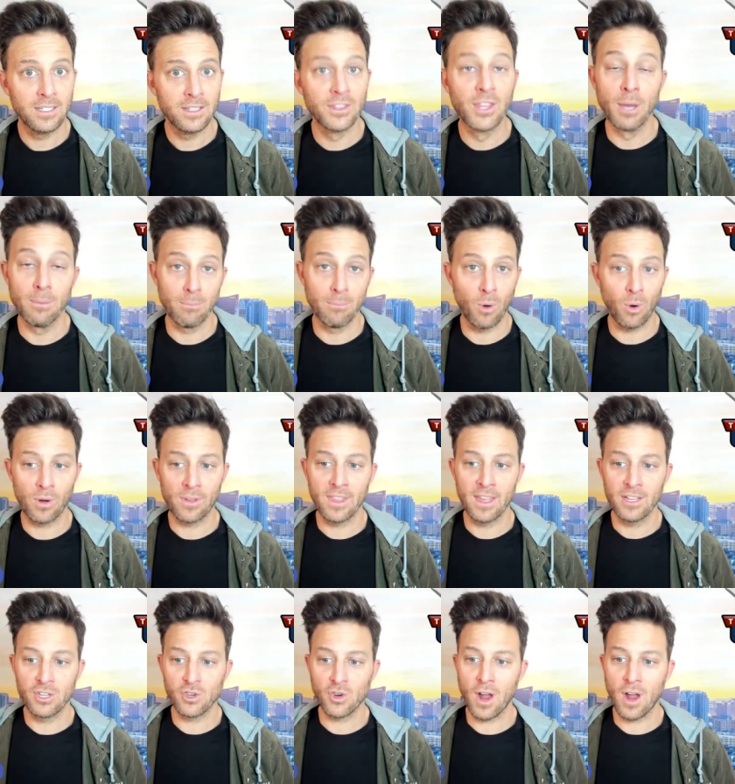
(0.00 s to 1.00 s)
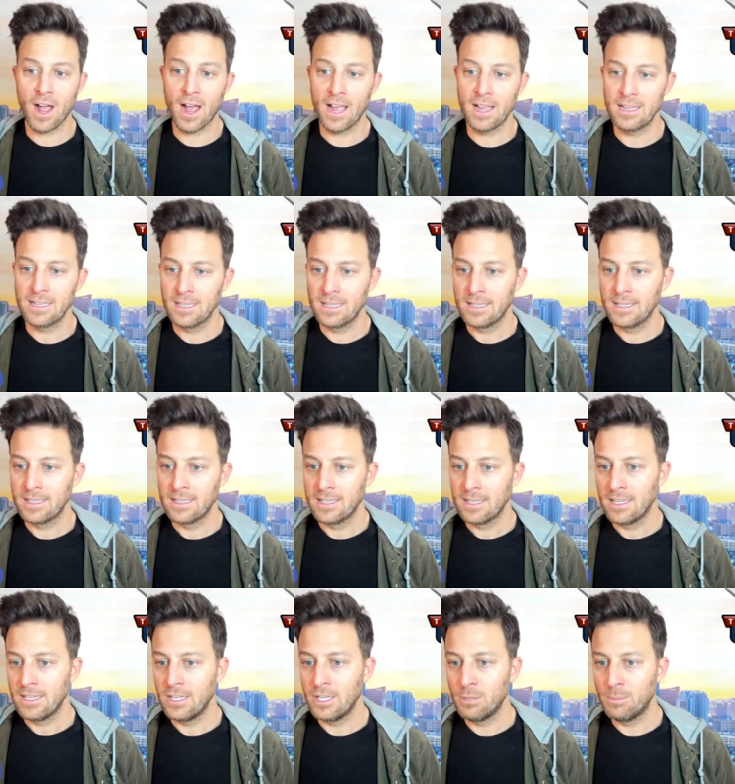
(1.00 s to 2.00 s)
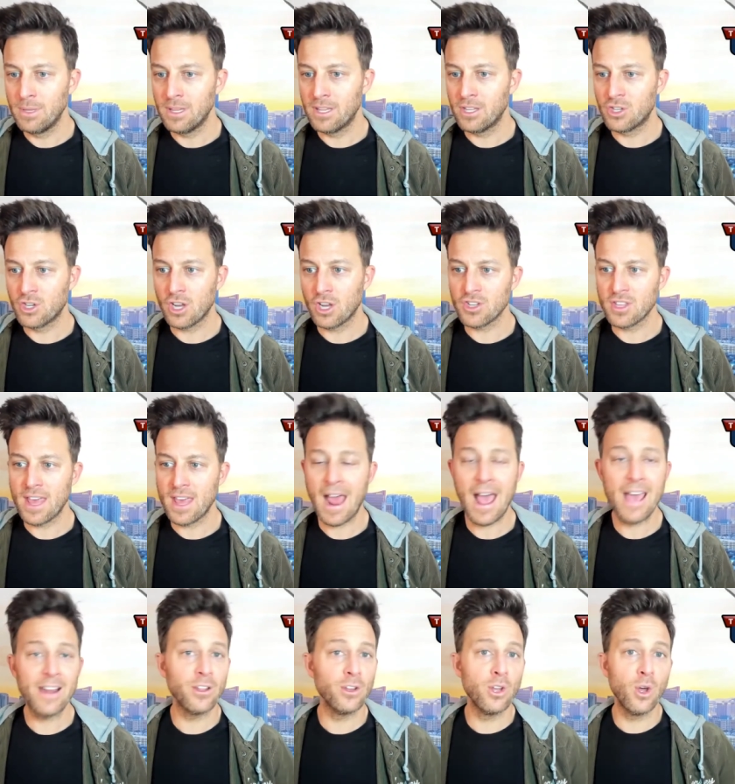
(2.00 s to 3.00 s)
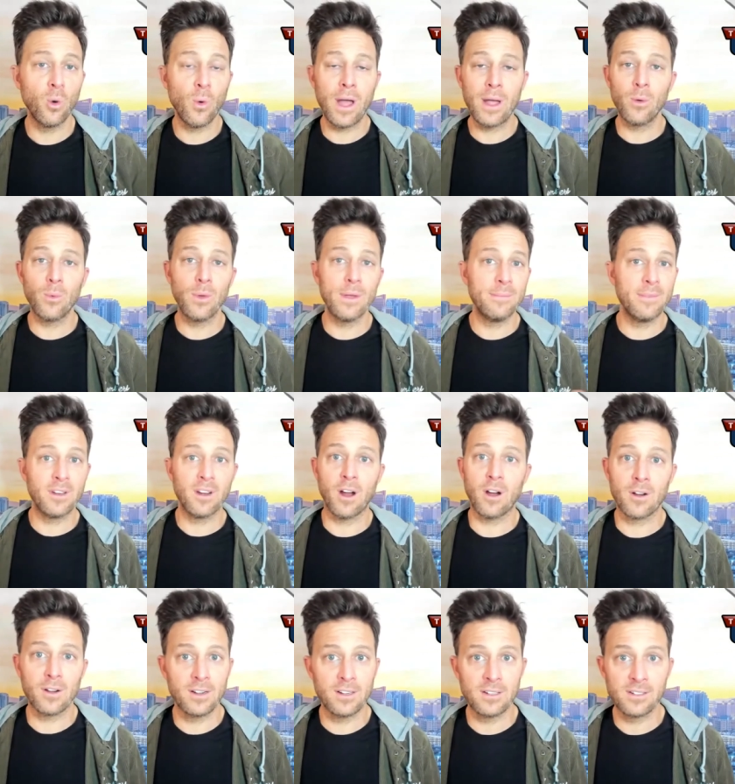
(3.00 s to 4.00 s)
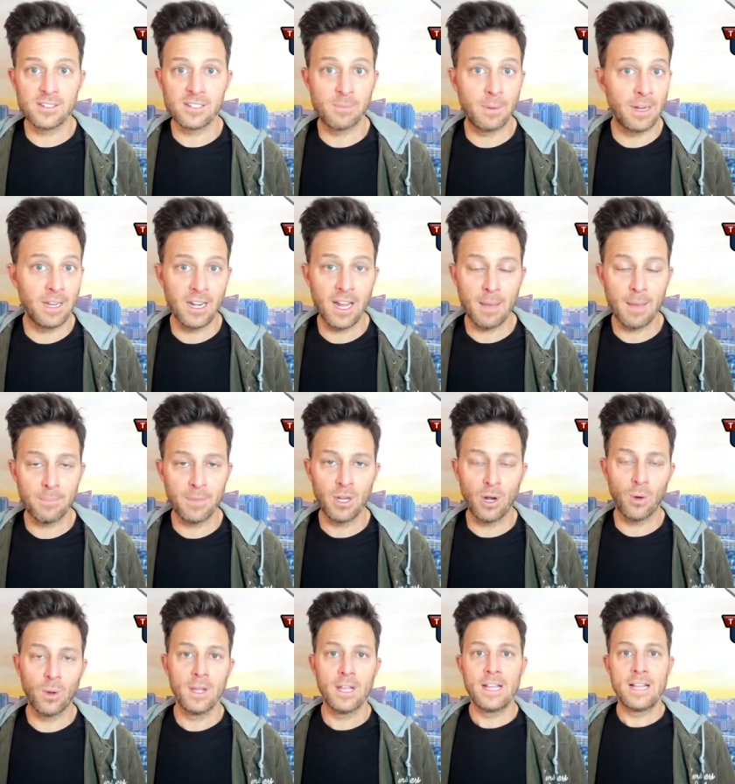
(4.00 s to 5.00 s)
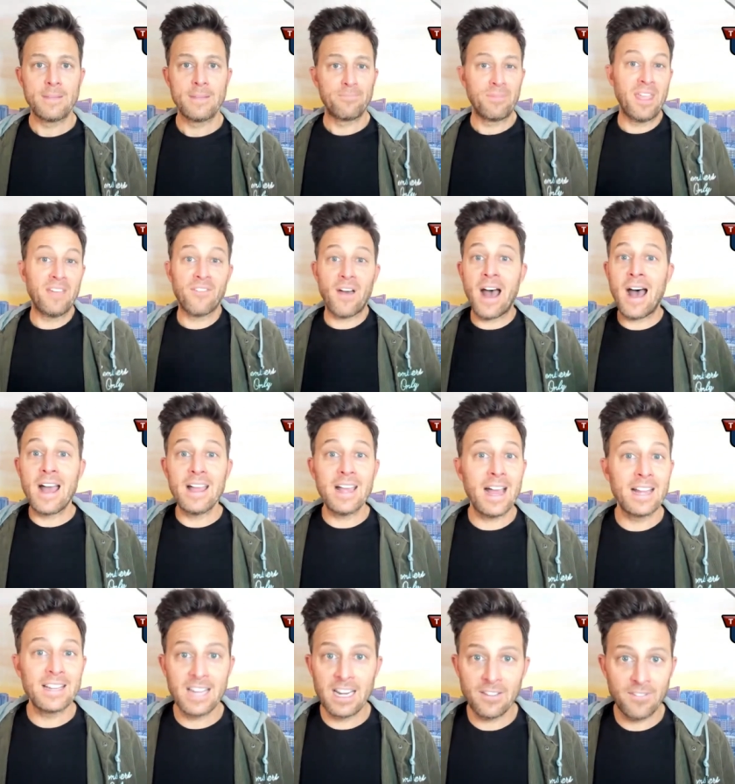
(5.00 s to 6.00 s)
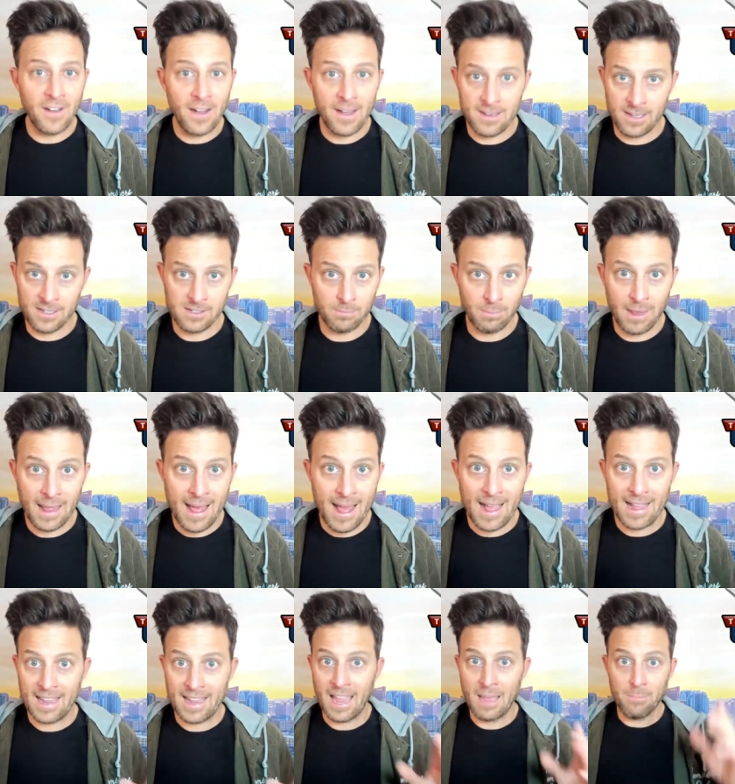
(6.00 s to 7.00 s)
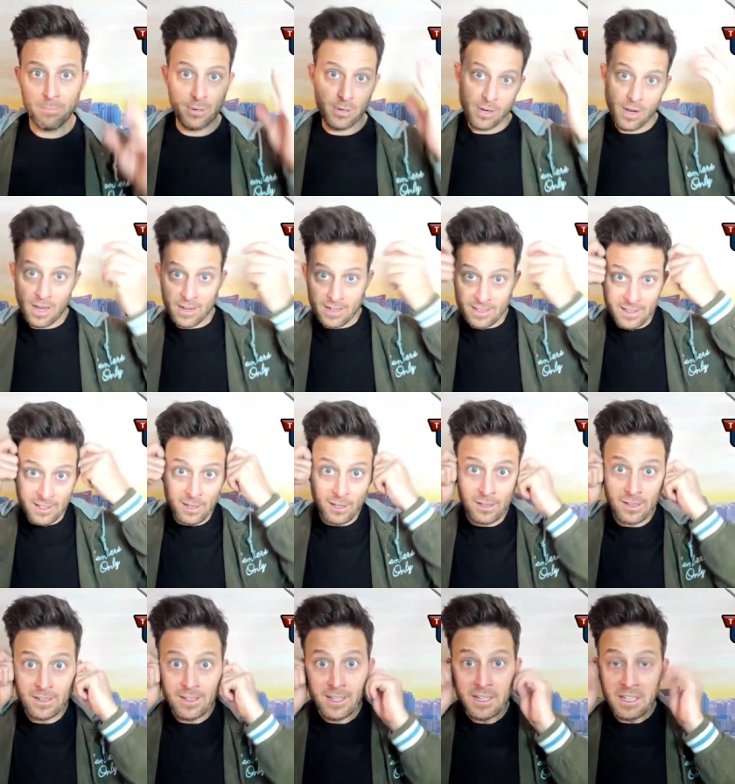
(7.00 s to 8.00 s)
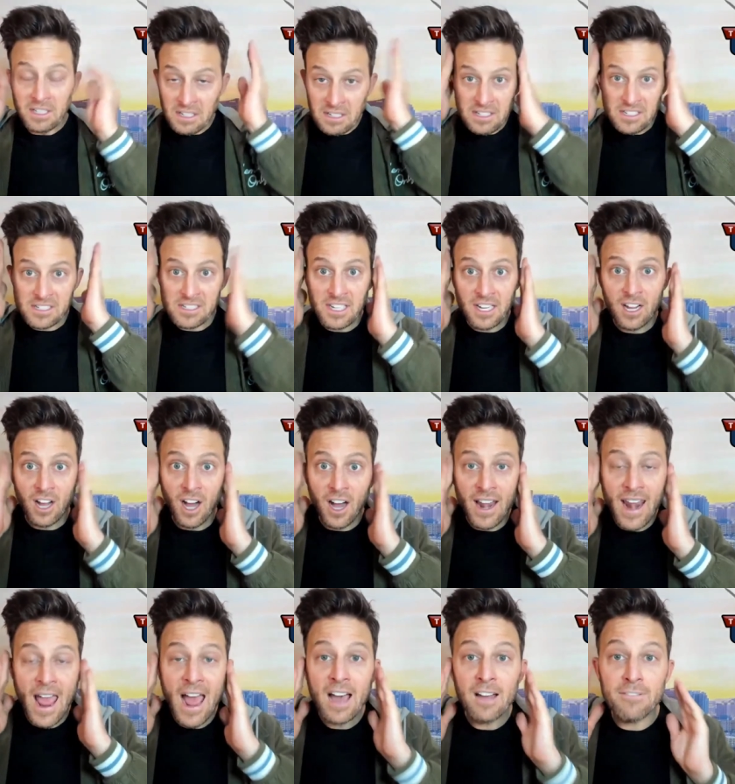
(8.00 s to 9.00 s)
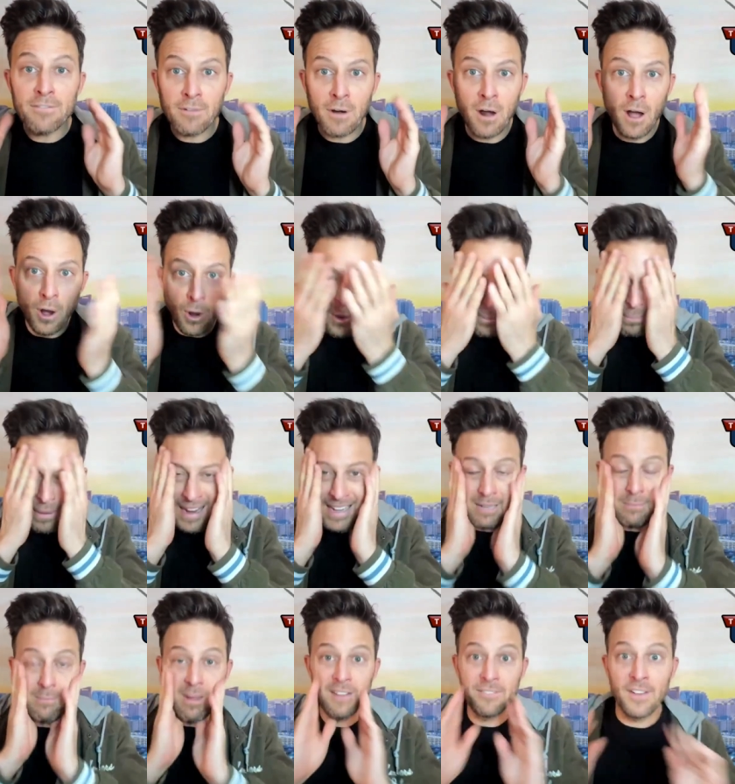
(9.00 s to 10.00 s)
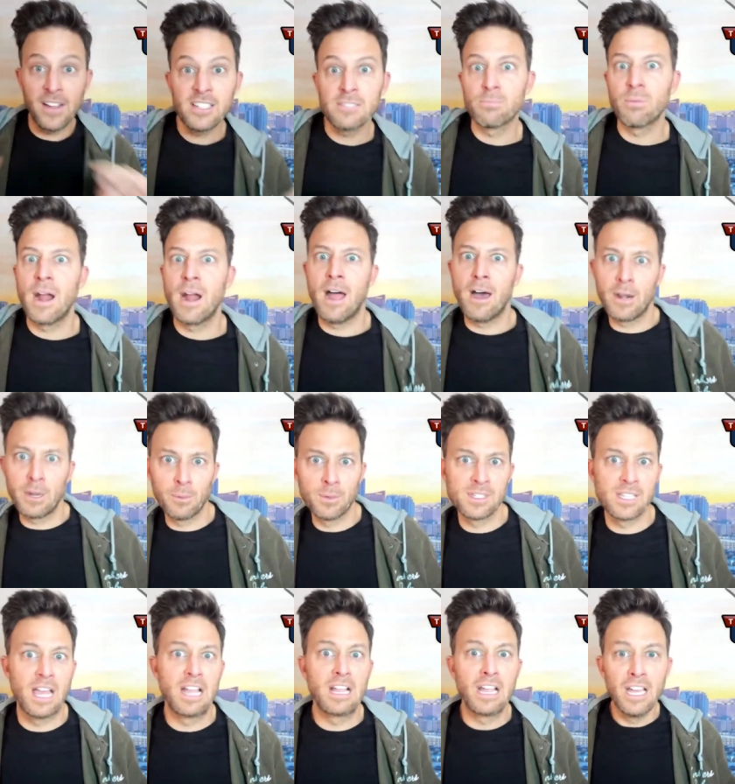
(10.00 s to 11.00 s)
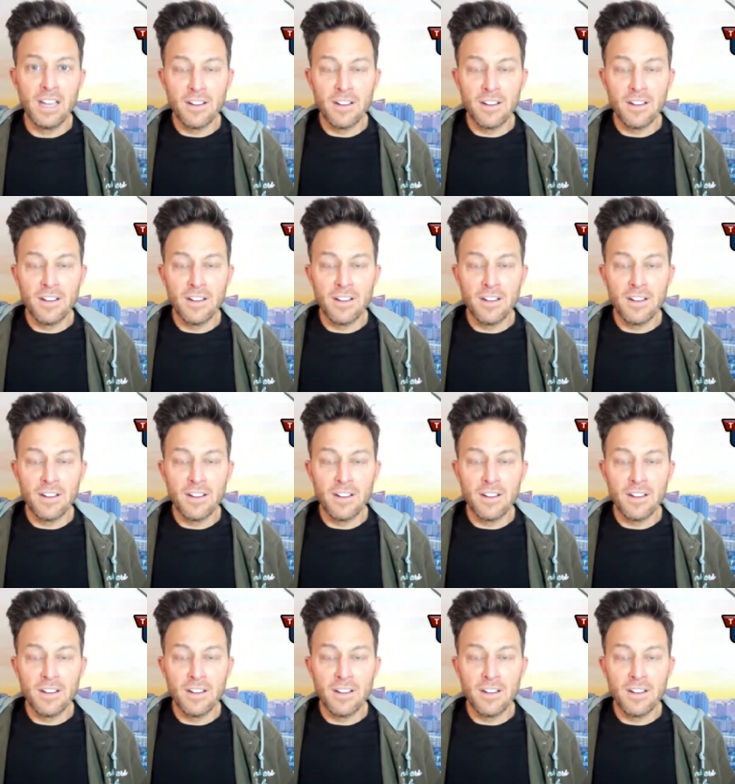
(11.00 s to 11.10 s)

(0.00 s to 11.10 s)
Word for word: the more they try. You be the judge on that. I don't know why women aren't speaking up. You know, if I identified as black and put on a little stick on afro and painted my face brown and was like,